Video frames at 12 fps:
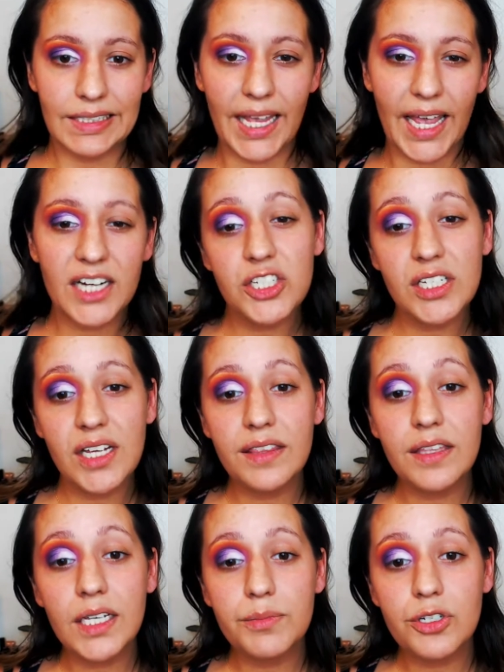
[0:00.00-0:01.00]
Actually, I
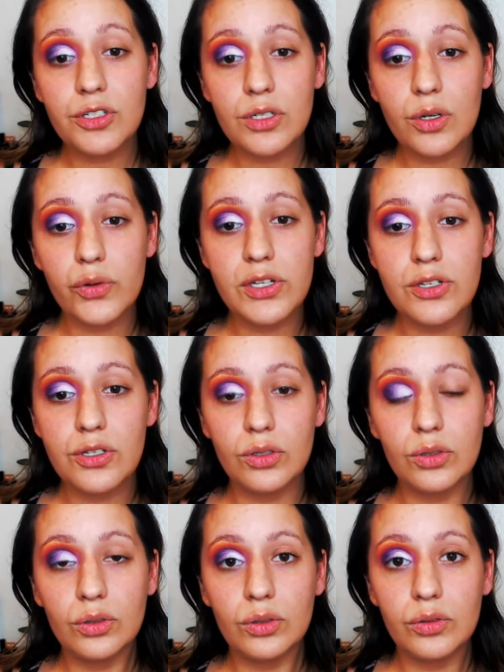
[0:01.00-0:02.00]
think I'm just going
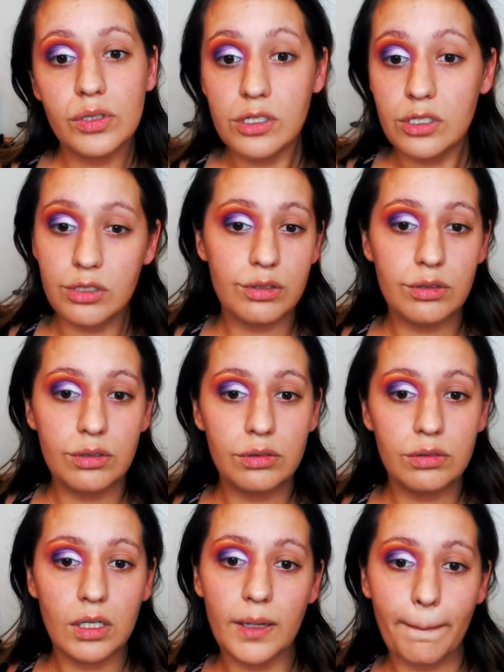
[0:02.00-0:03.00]
to
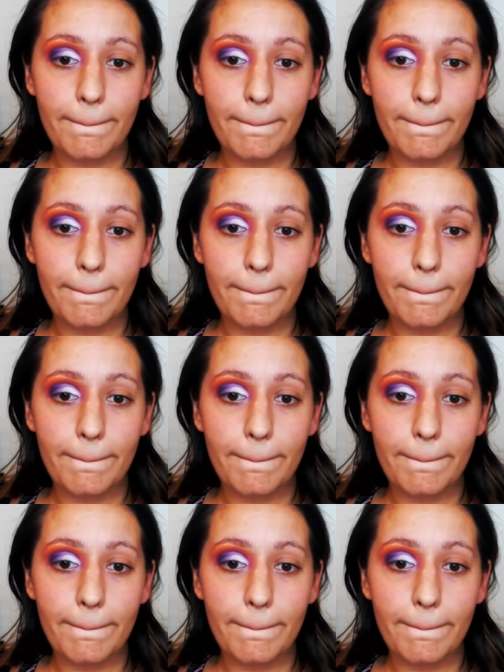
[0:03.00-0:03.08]
do